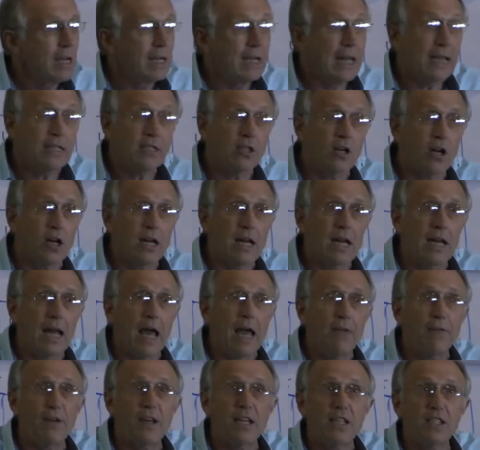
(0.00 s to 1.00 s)
Later on in
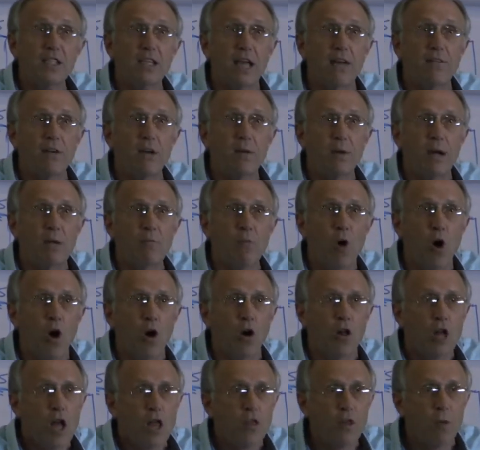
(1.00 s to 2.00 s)
life, I discovered one
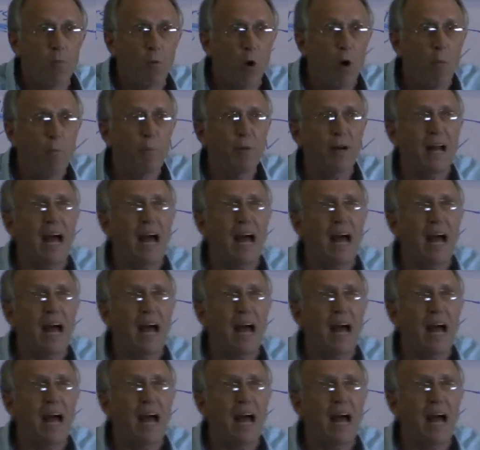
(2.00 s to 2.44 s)
more. The more